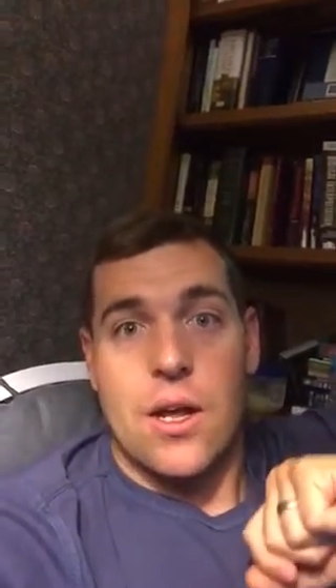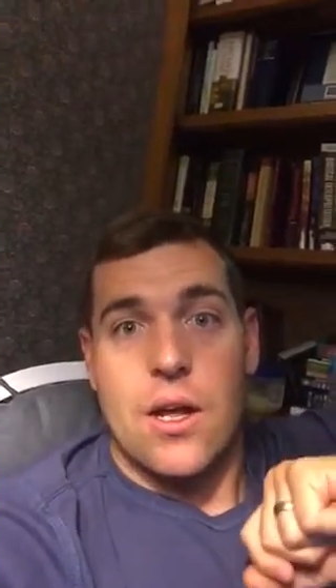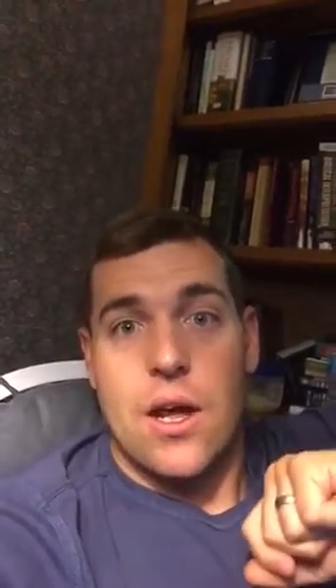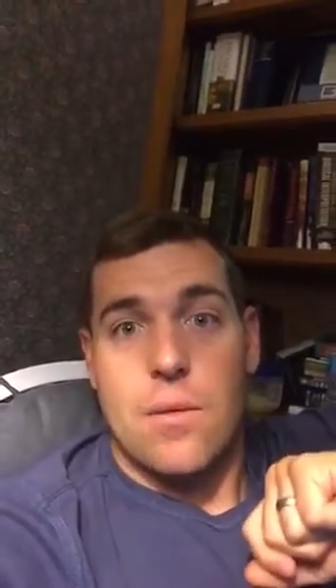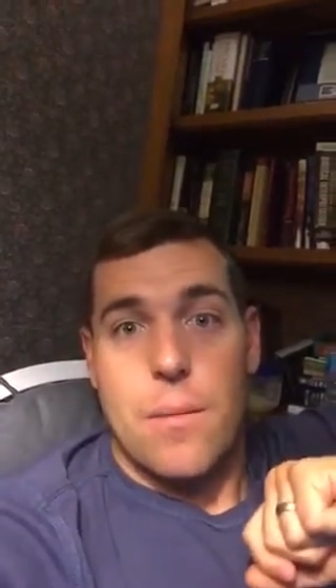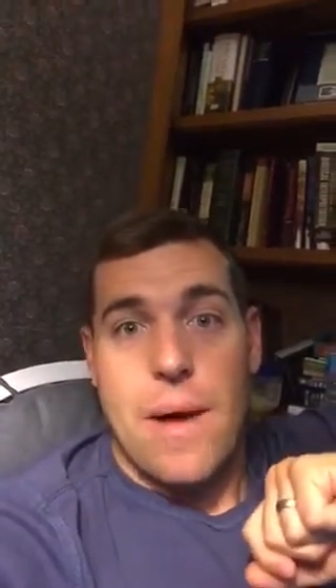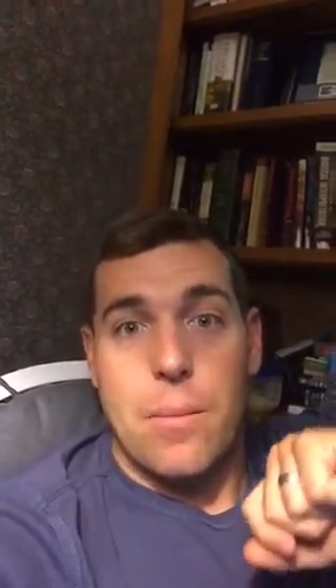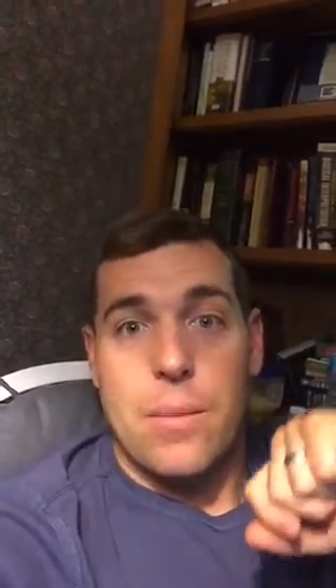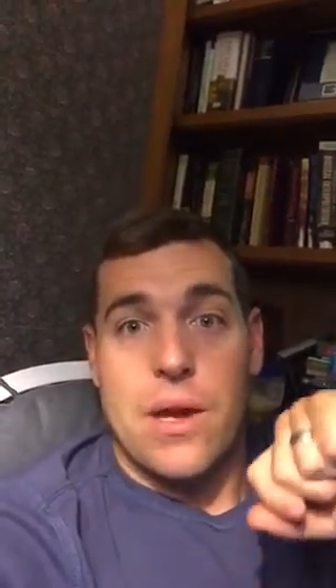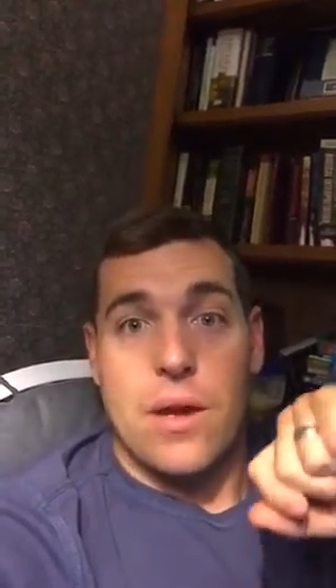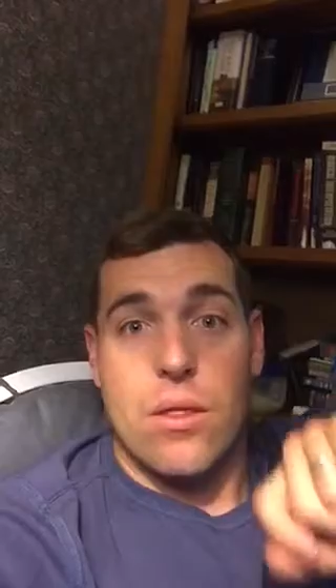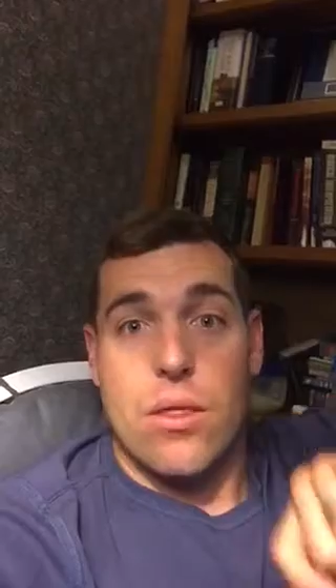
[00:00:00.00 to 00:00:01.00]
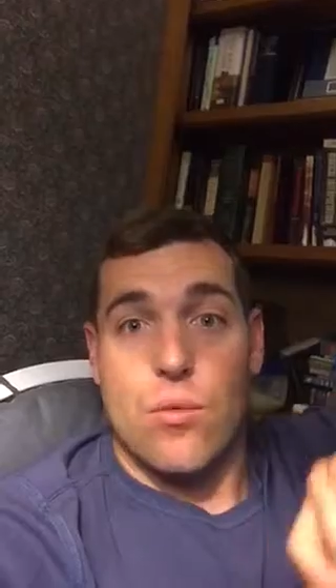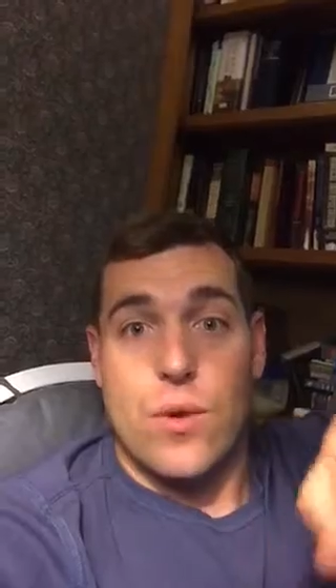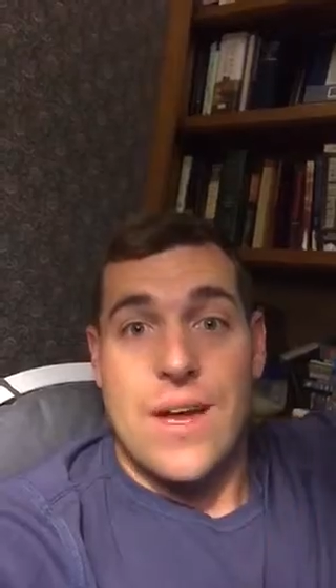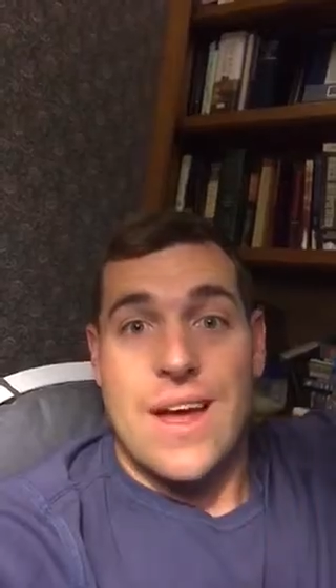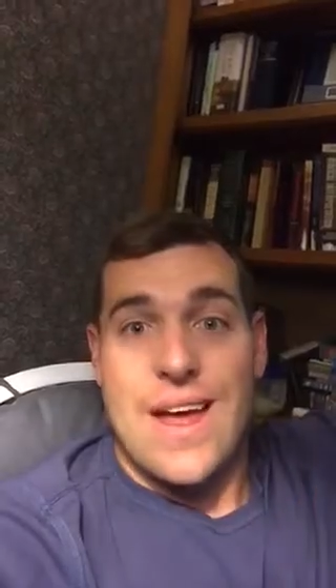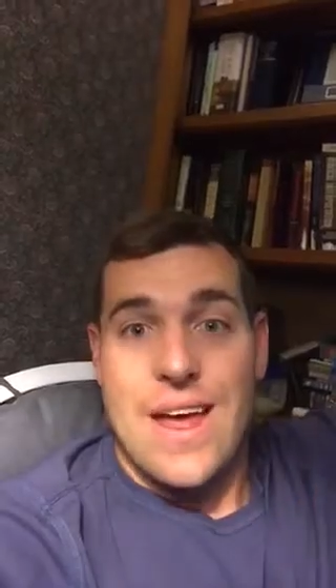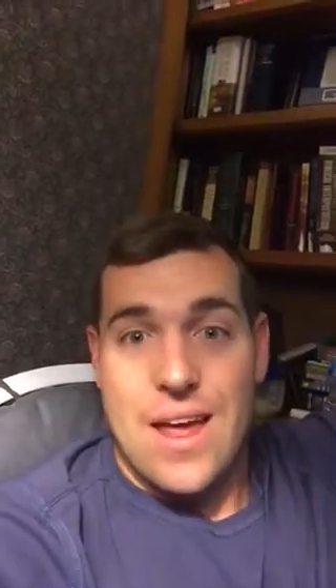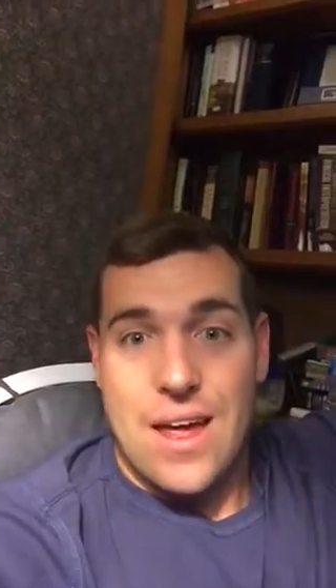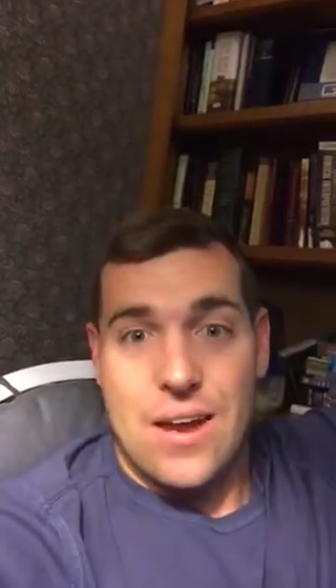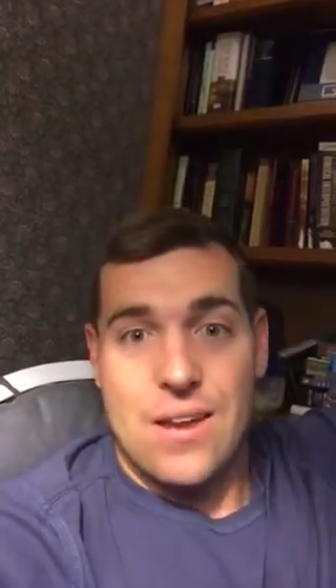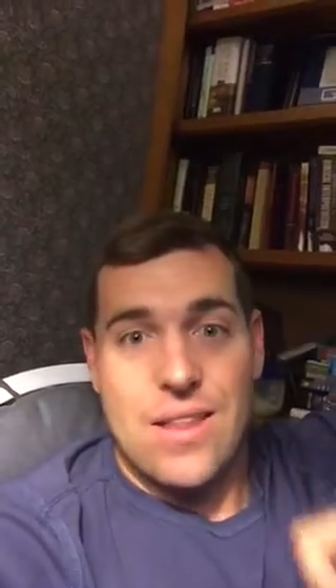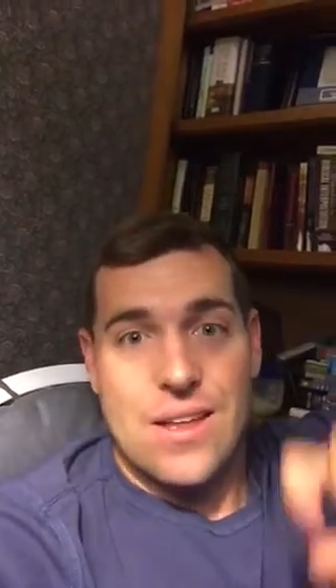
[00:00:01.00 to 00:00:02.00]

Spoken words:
about being three ahead.